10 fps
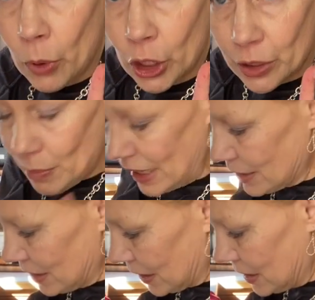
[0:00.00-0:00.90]
we're gonna make
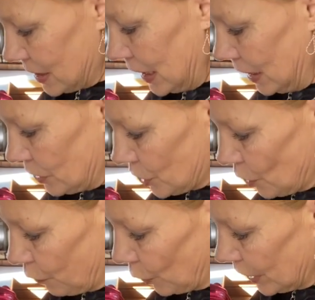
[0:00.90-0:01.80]
16.
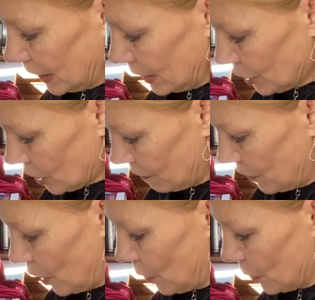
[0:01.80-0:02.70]
So for each of
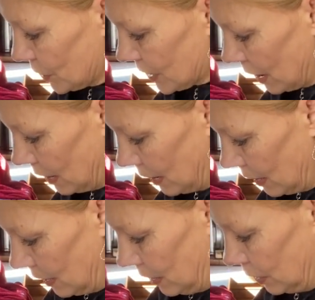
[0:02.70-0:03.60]
those
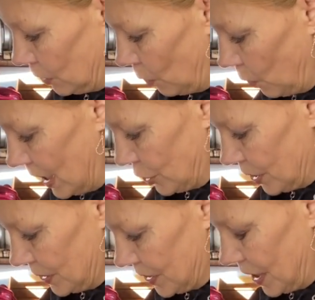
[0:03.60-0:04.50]
little
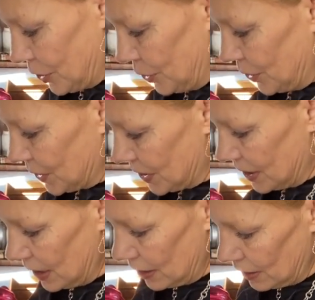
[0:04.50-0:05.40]
wedges that you just
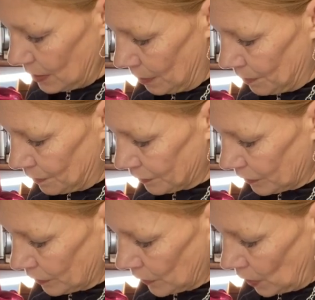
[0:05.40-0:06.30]
did,
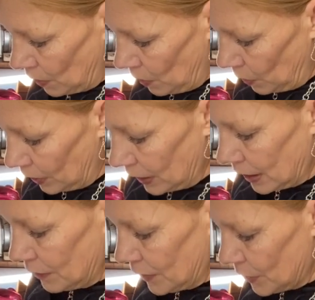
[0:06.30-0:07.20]
we're gonna
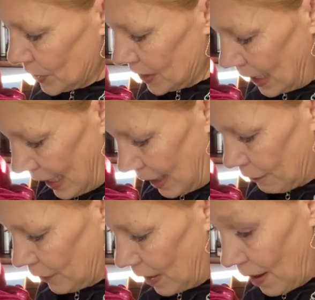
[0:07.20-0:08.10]
cut those in
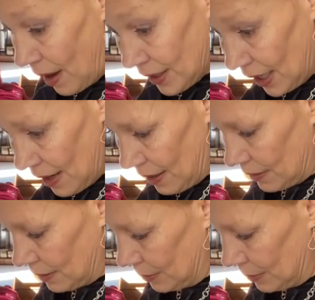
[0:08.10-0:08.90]
half again.